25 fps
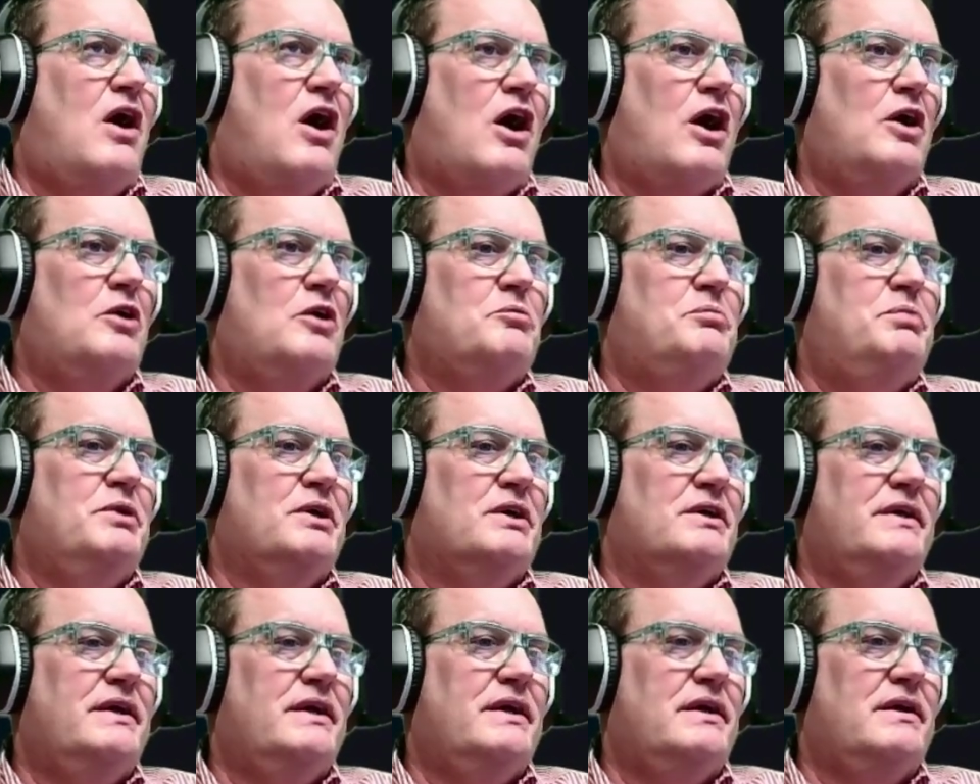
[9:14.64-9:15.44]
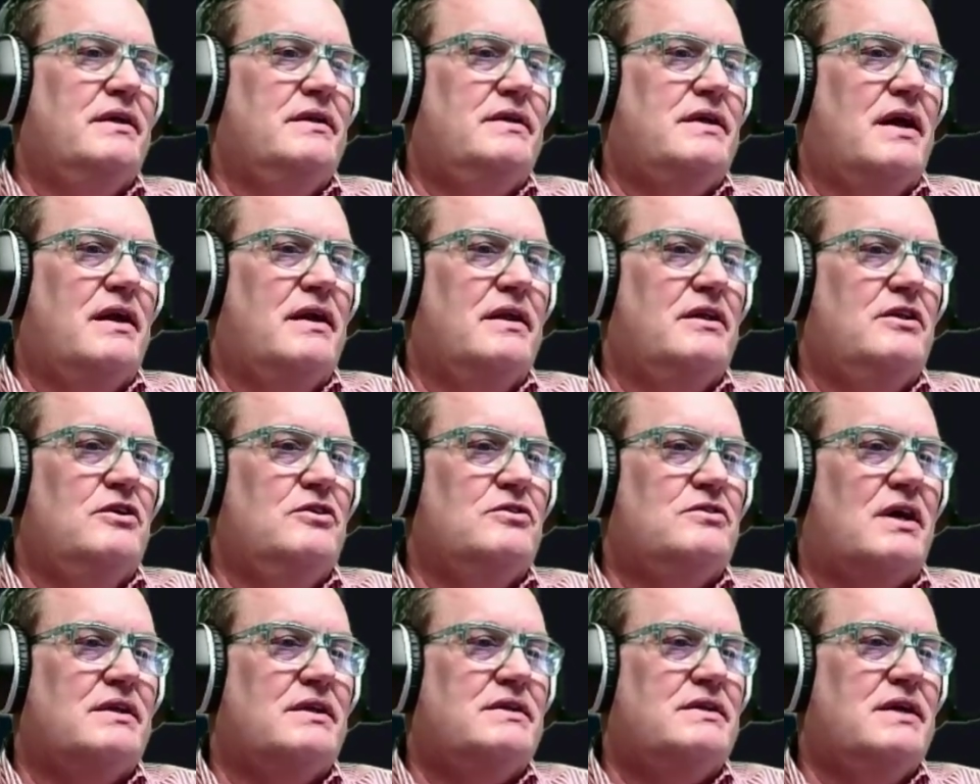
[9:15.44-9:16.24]
art building down at
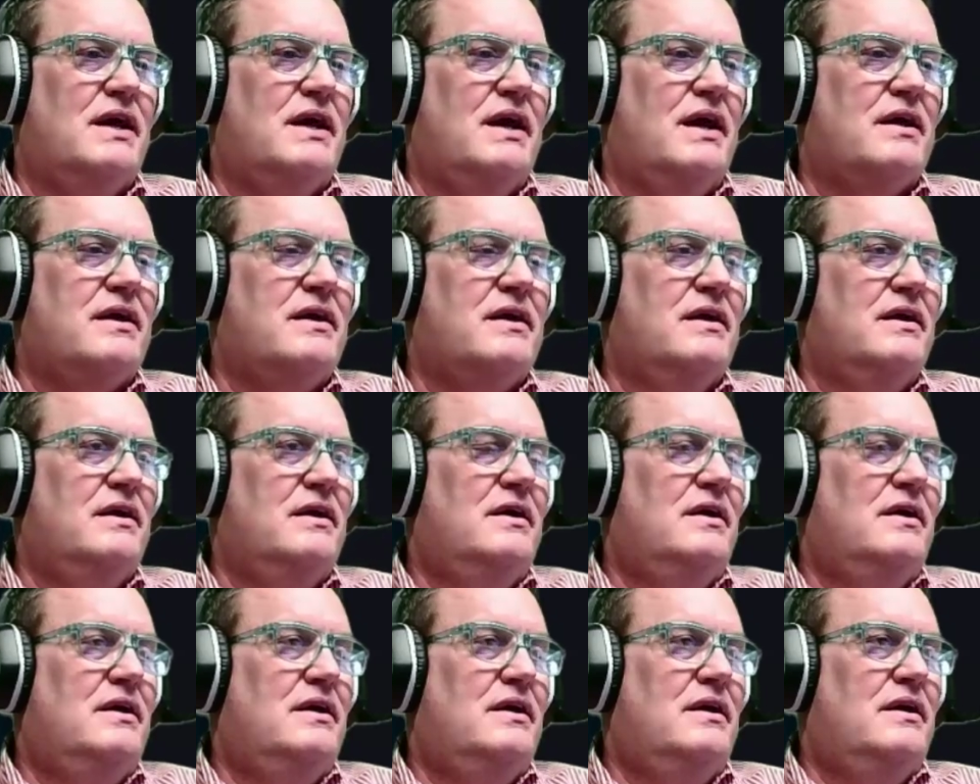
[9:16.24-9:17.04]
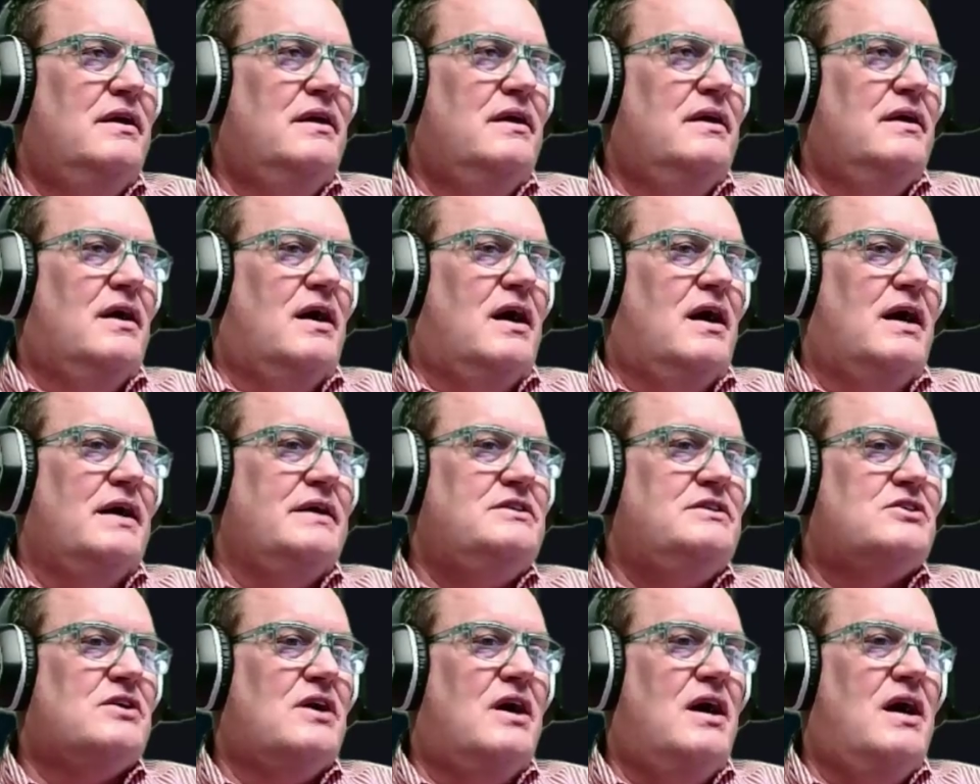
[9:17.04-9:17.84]
Utah Tech, I
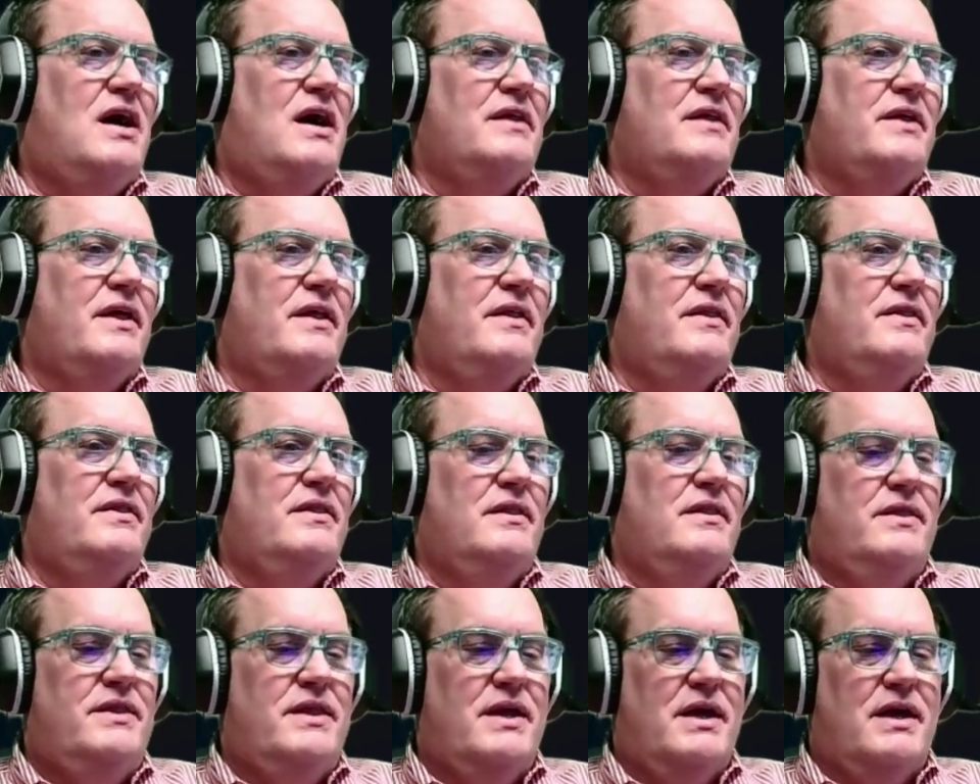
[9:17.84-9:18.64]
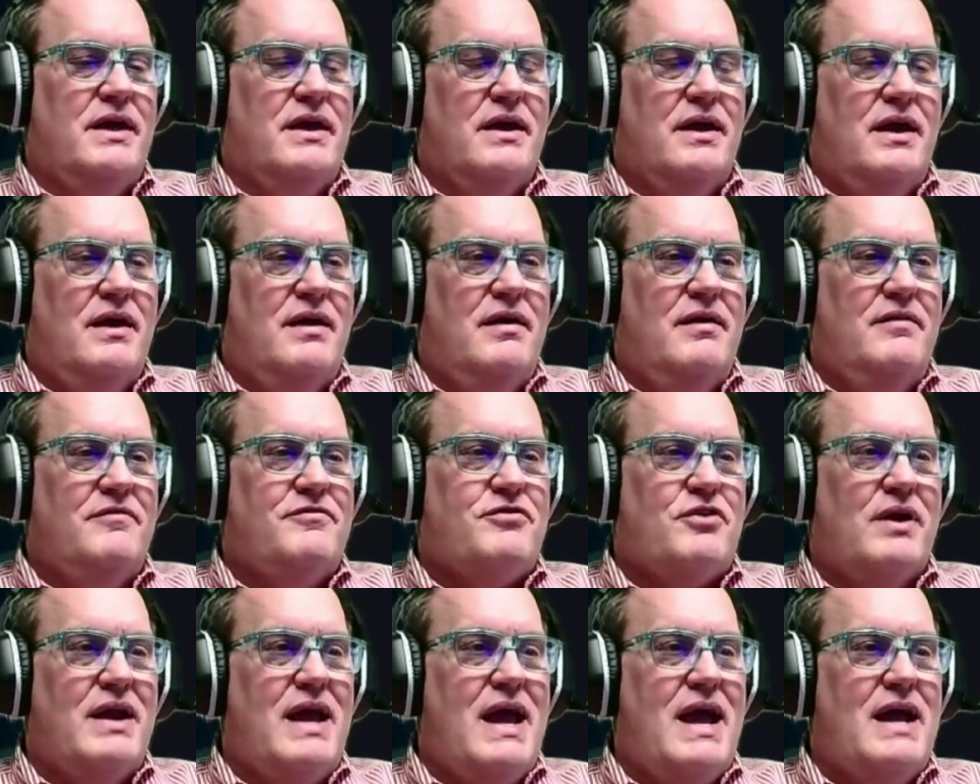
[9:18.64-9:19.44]
saw the
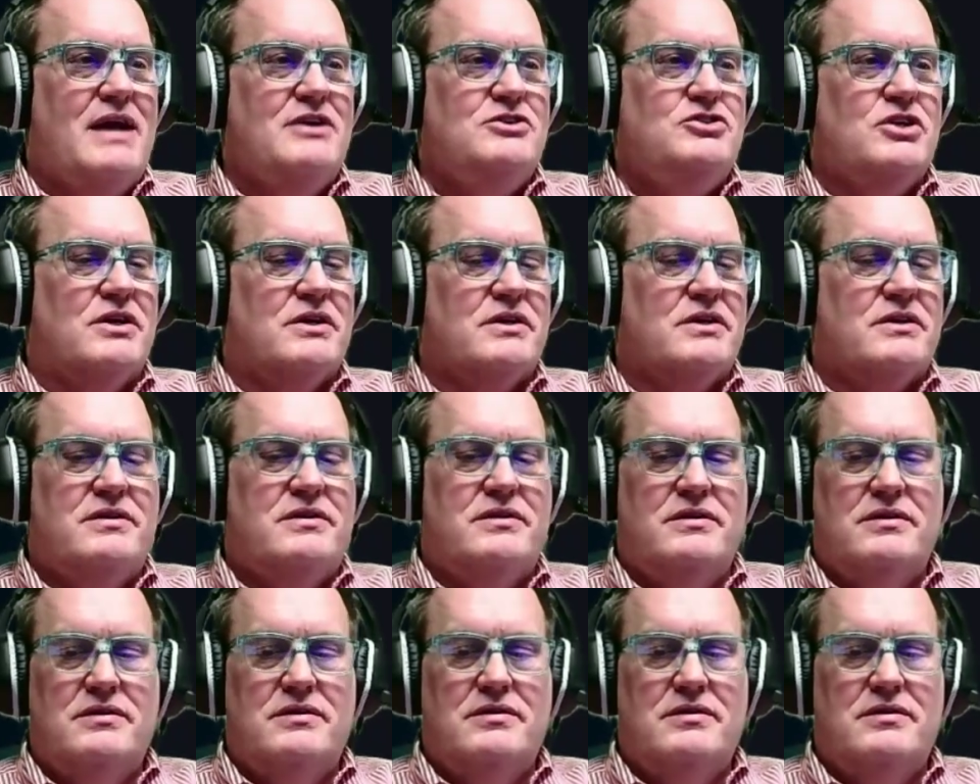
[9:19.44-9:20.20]
for an adjunct